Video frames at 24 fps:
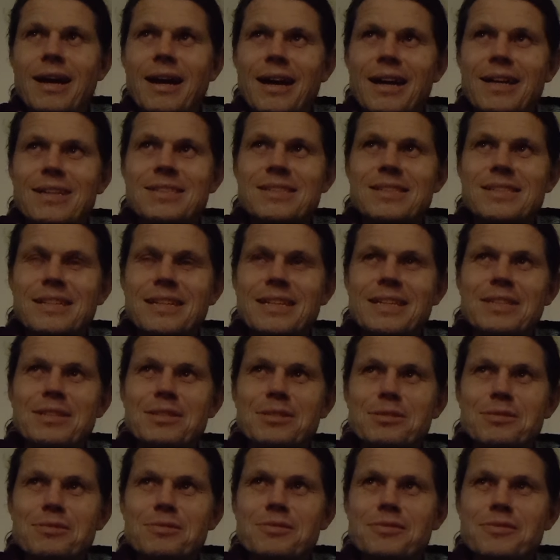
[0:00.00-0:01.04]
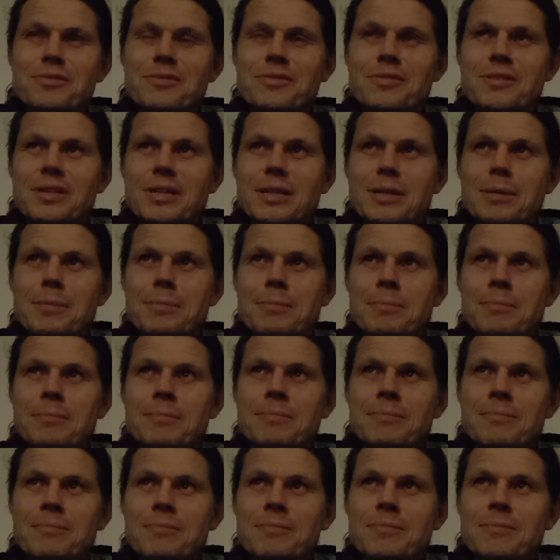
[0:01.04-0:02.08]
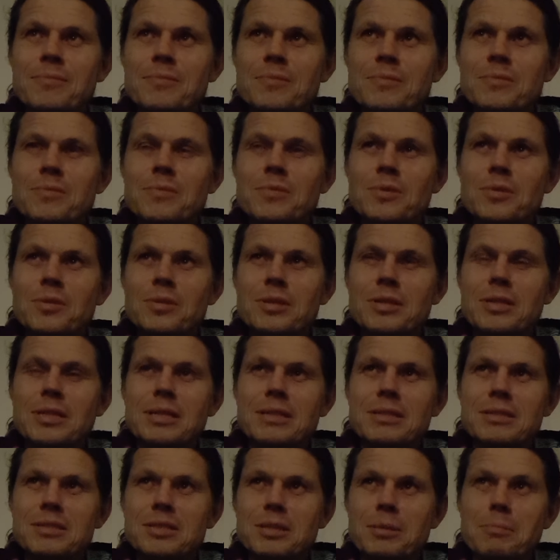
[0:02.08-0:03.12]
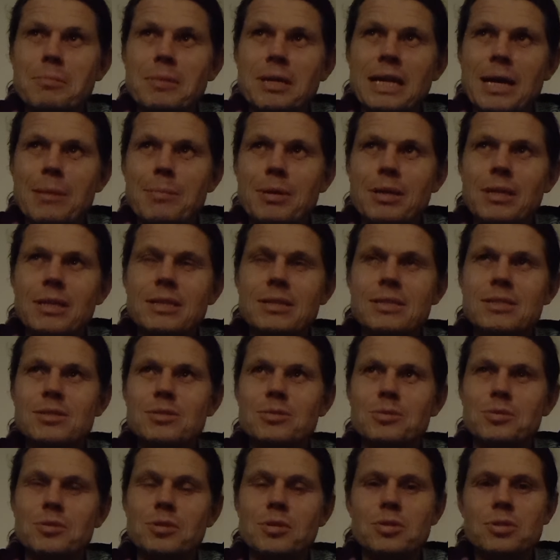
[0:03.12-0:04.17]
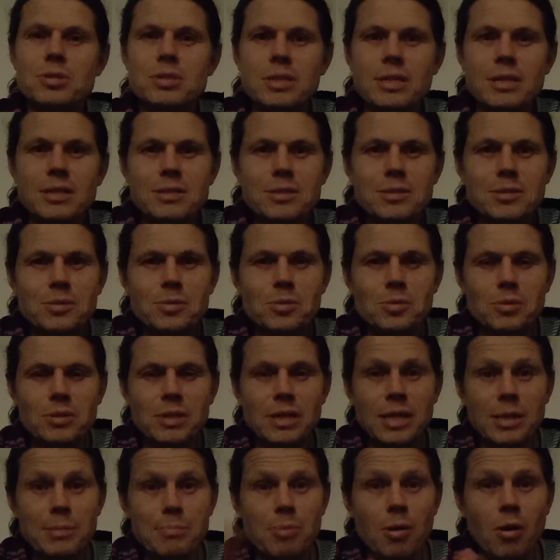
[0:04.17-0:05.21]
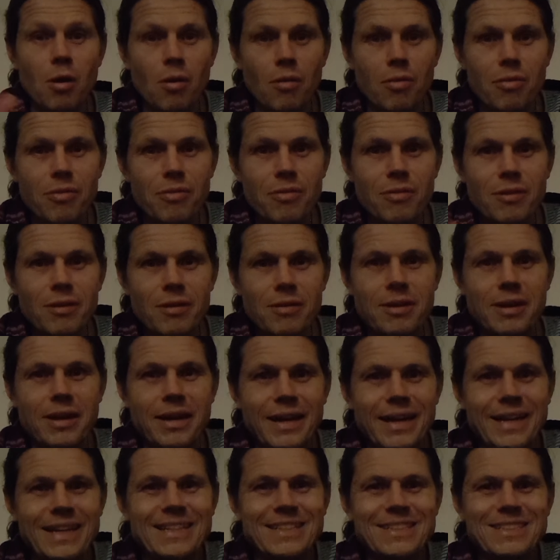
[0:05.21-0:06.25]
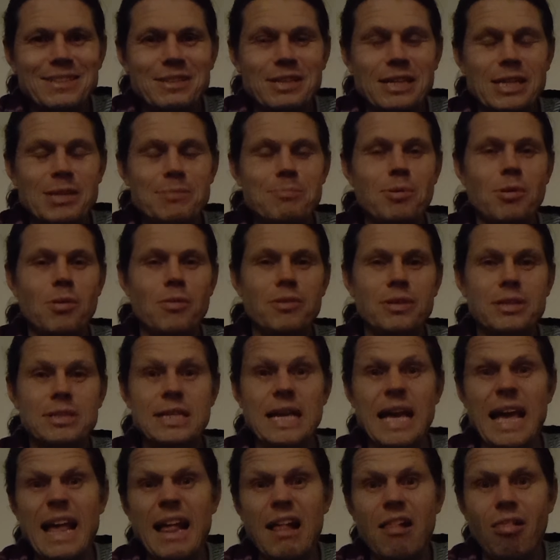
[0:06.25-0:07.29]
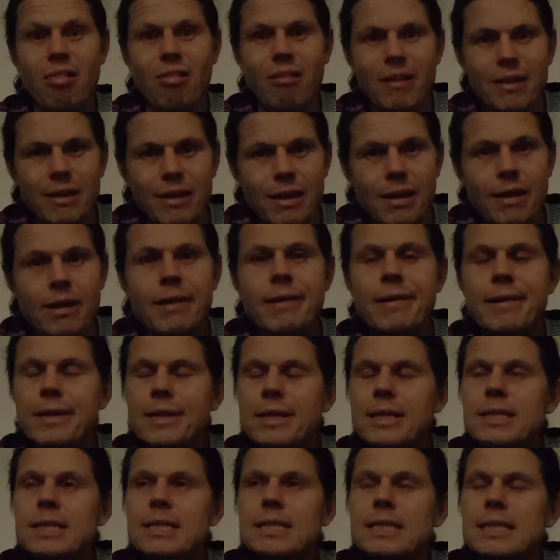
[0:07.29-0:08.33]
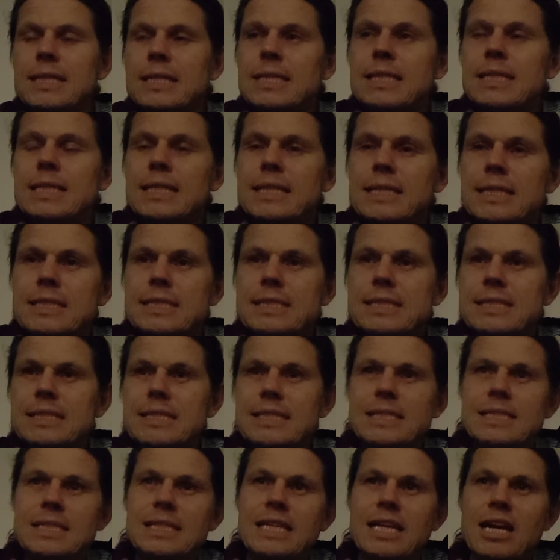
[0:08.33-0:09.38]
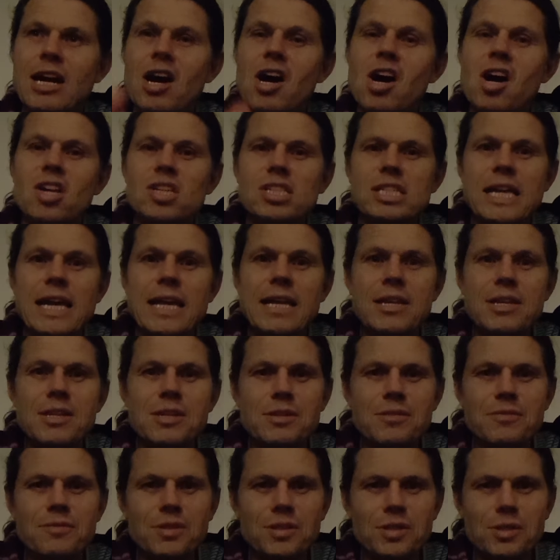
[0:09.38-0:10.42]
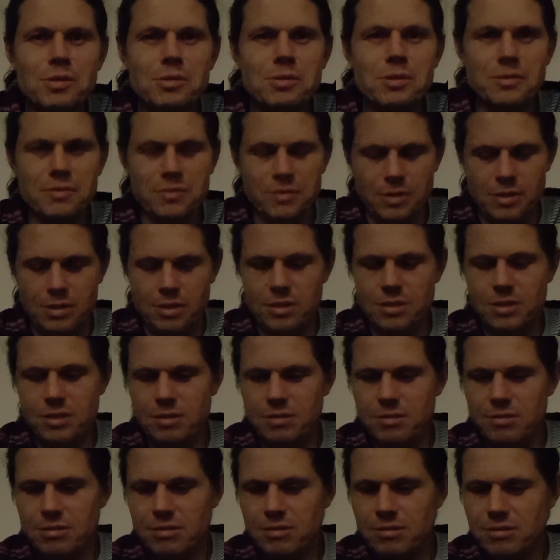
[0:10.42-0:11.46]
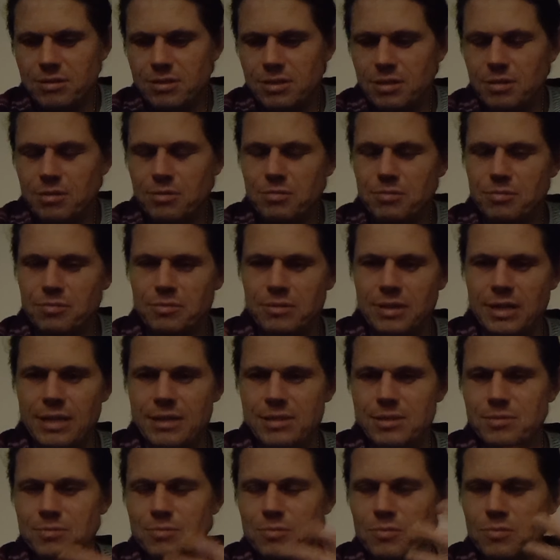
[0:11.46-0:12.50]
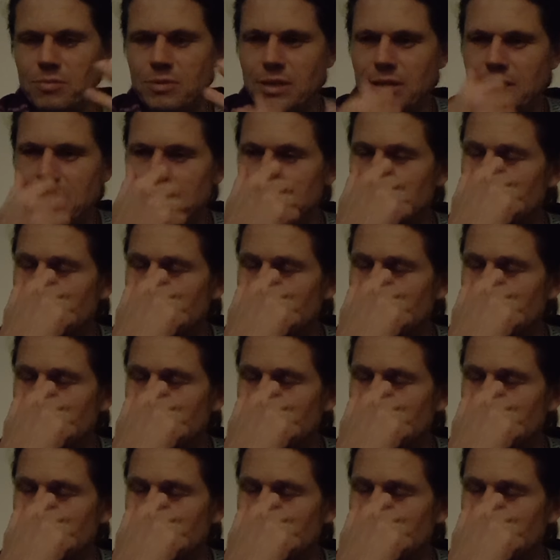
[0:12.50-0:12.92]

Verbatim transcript: a state of um, what the, some Kabbalists or Gnostics call off Okay, so off is hell. Yeah, it's it's the arse end of the universe. So the, so as and as